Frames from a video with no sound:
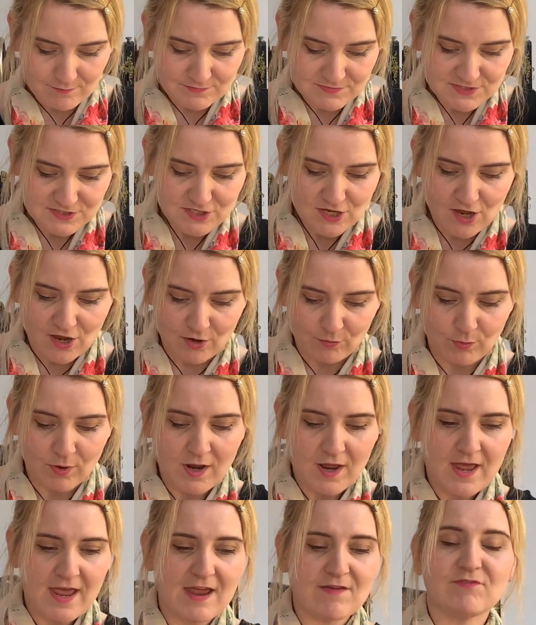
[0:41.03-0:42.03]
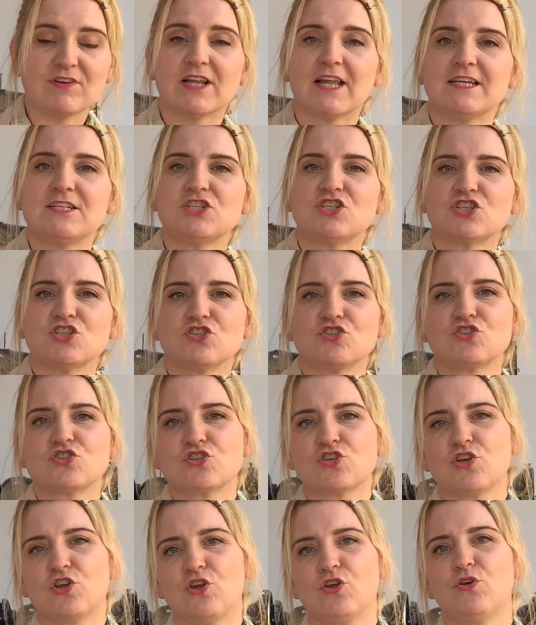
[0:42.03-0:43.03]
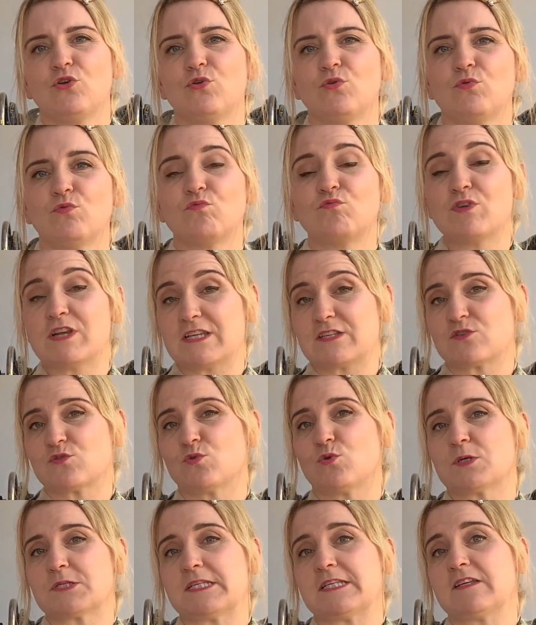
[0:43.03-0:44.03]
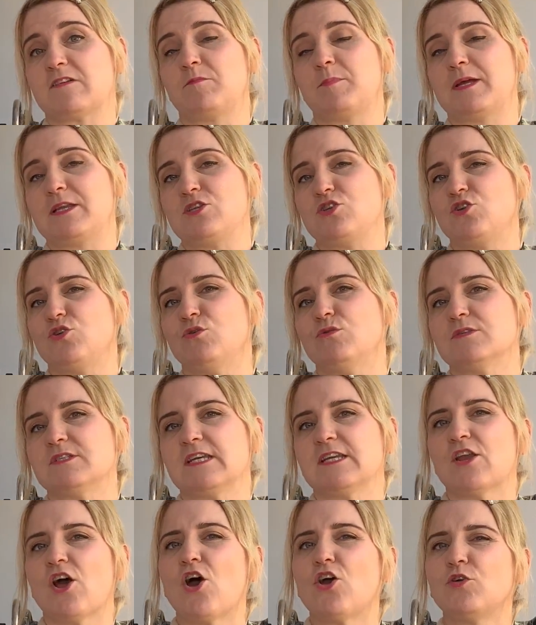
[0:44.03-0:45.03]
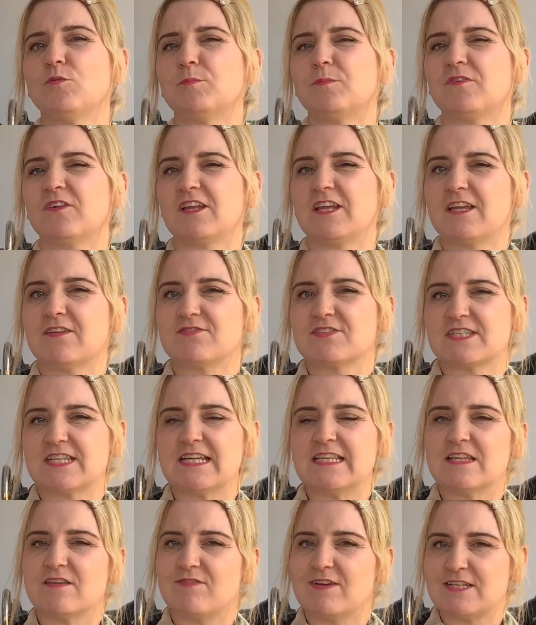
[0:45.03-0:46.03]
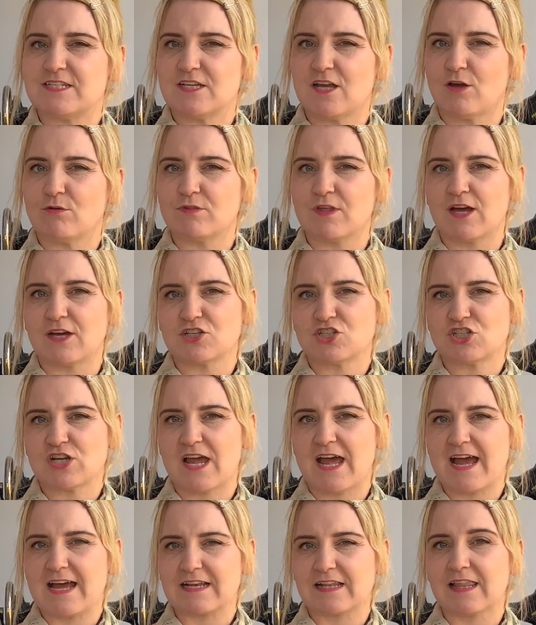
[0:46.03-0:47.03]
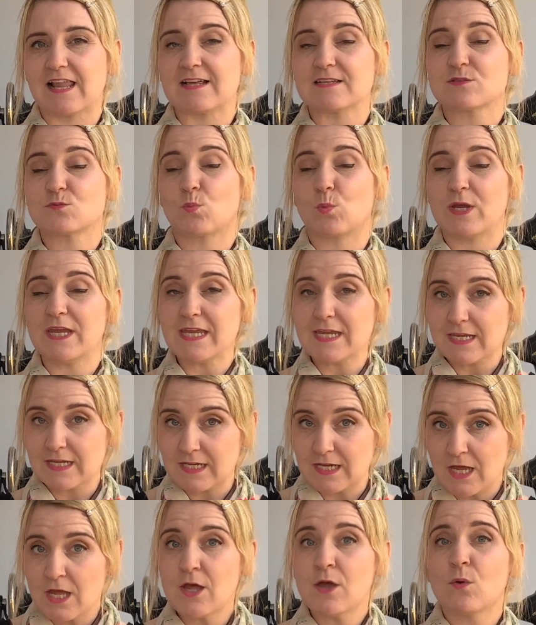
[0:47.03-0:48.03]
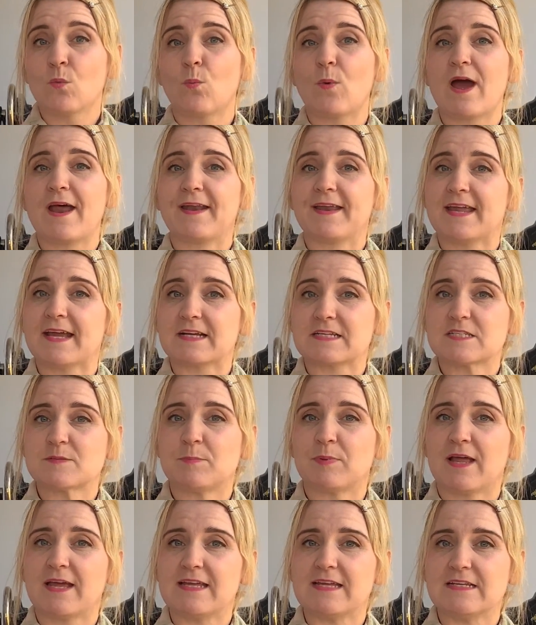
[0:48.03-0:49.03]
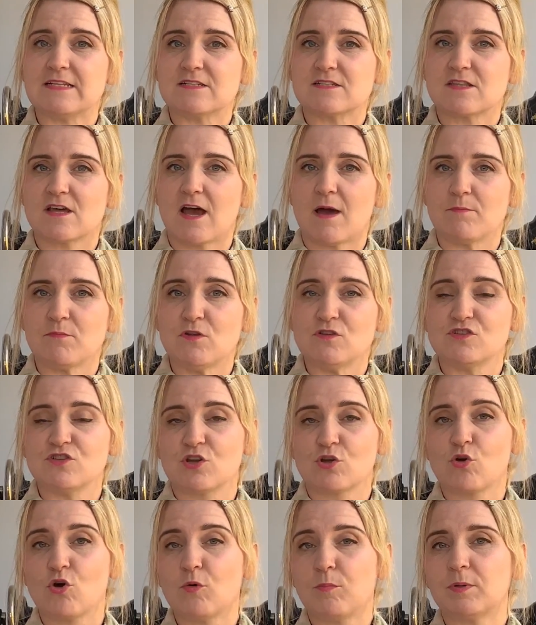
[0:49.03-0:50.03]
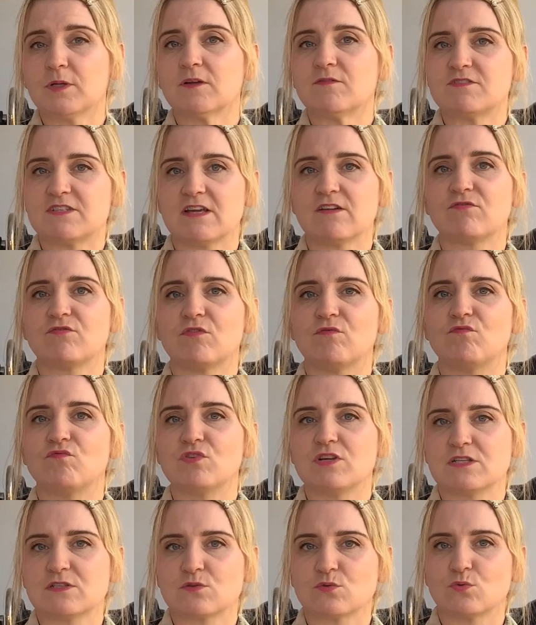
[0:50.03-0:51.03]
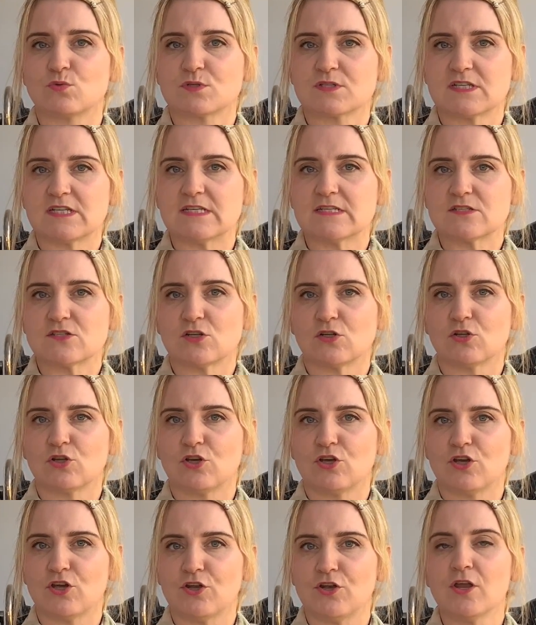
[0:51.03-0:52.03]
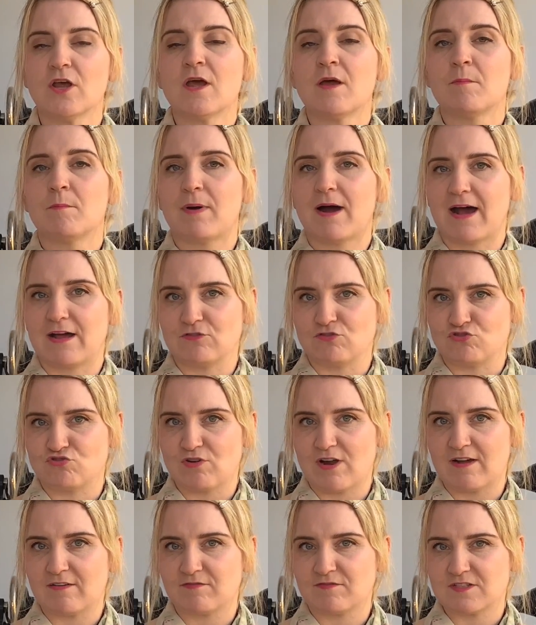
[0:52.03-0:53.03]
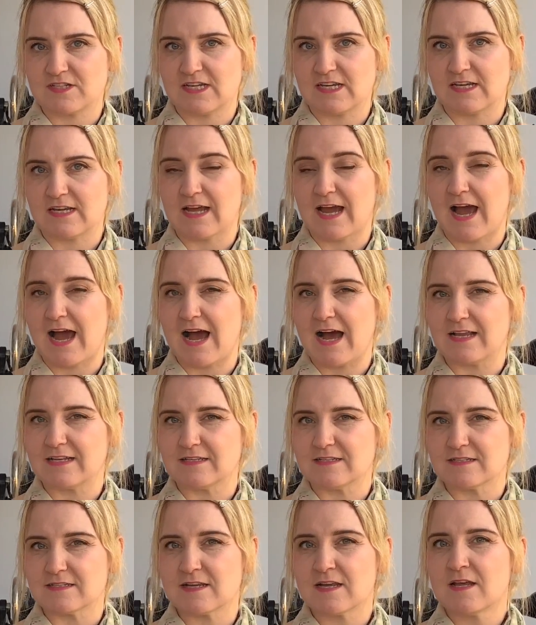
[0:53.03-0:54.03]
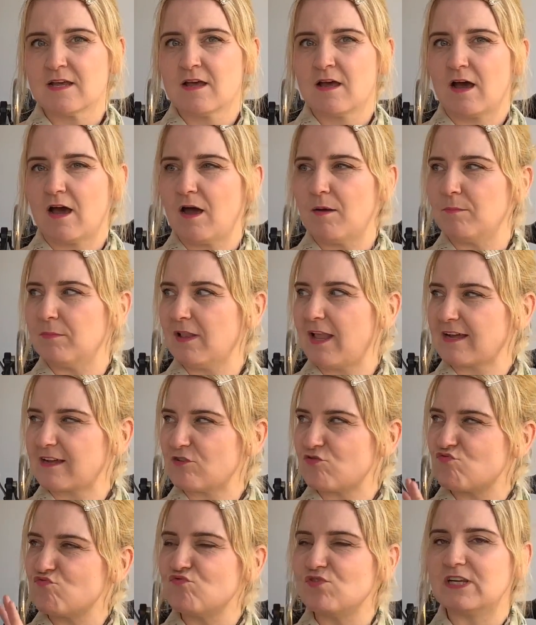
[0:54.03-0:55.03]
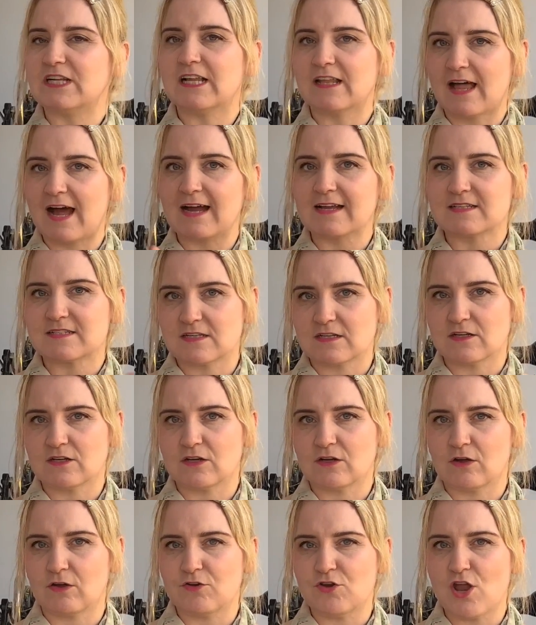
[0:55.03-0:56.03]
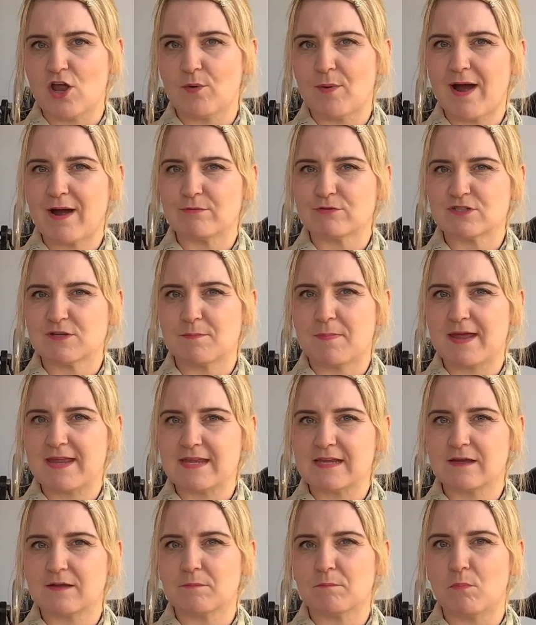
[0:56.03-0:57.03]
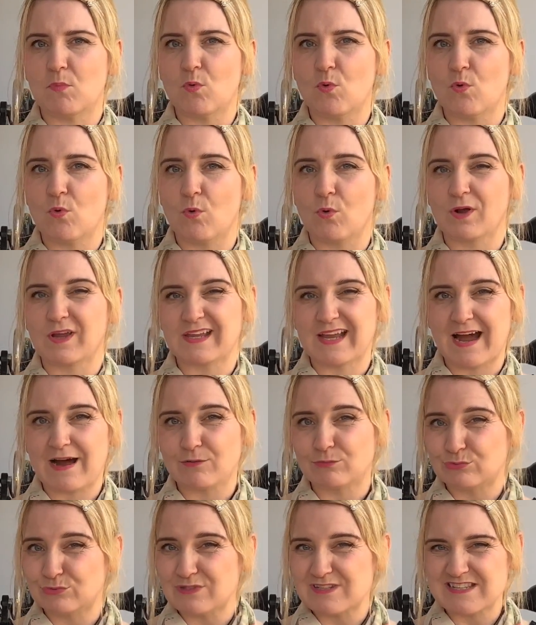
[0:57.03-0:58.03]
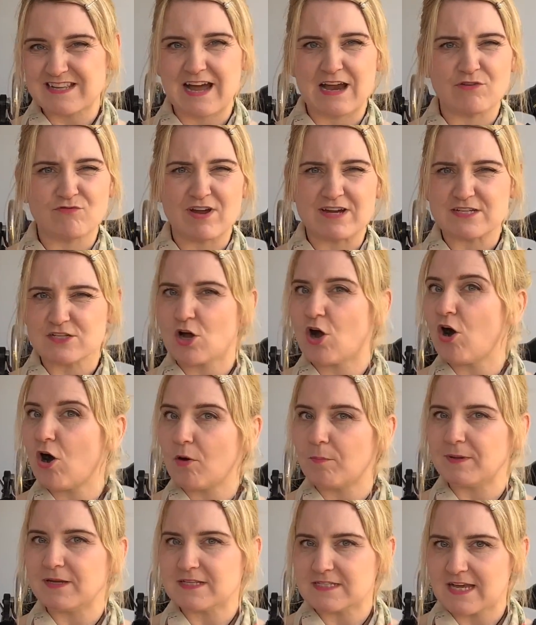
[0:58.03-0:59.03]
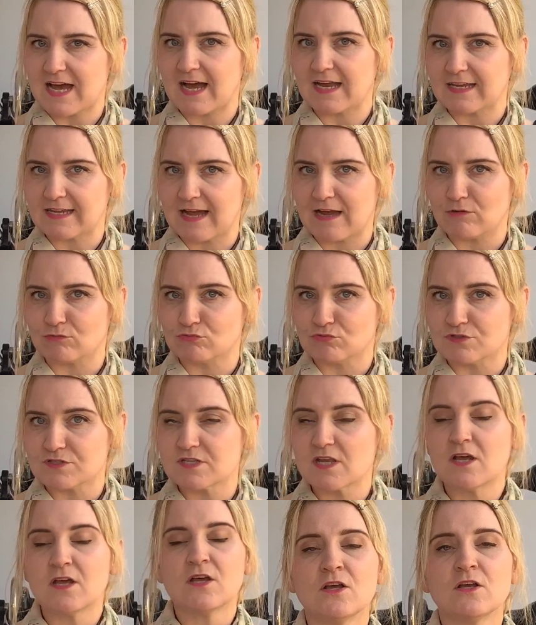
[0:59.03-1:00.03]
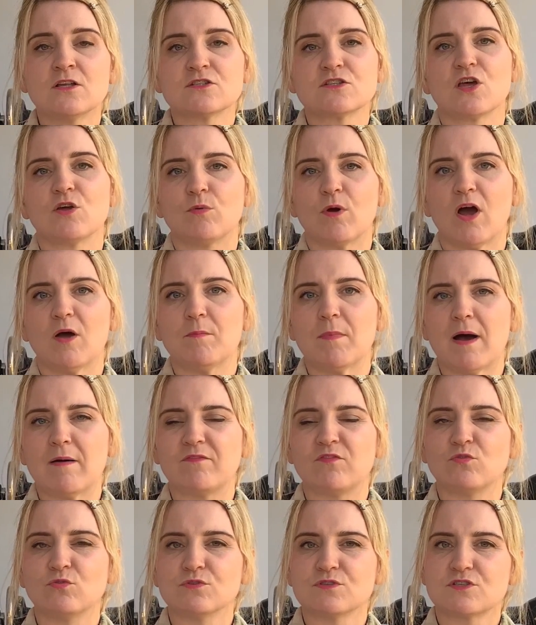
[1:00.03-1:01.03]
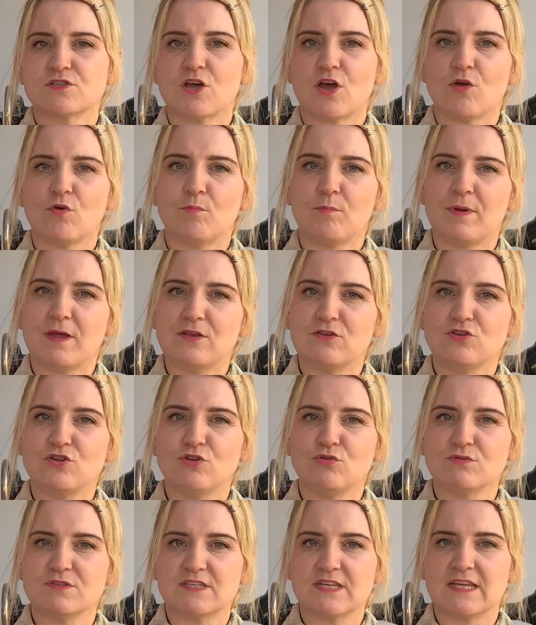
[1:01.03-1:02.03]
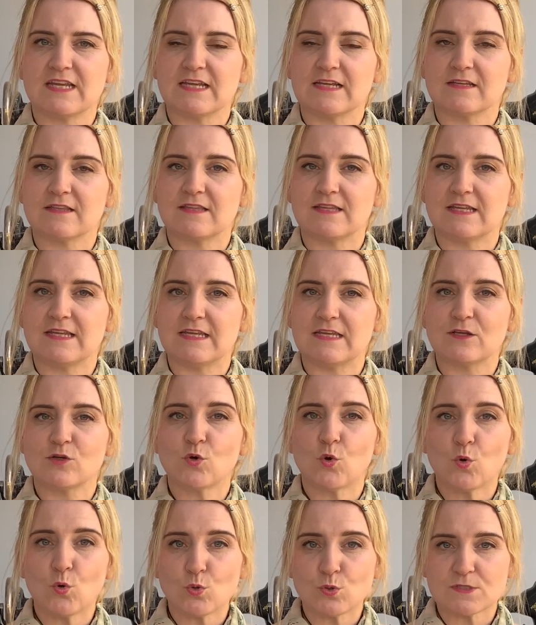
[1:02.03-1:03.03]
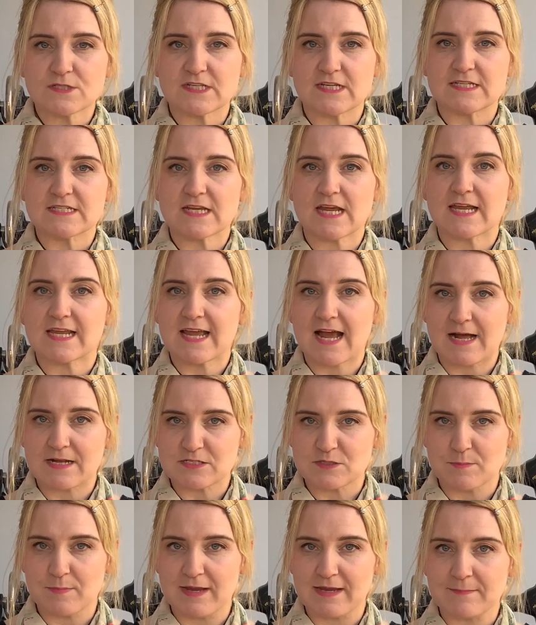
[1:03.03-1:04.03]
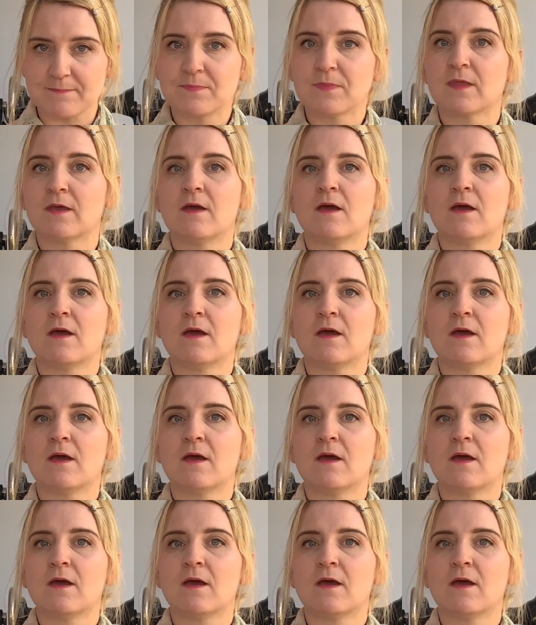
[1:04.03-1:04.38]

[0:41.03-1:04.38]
So in relation to resources I've been using, hopefully you've seen the video that I shared last week where I explained that I'm using a couple of different resources to learn pattern drafting, and I'd really like to know how to make more gowns, like red carpet type gowns. So I've also been using the Corset Academy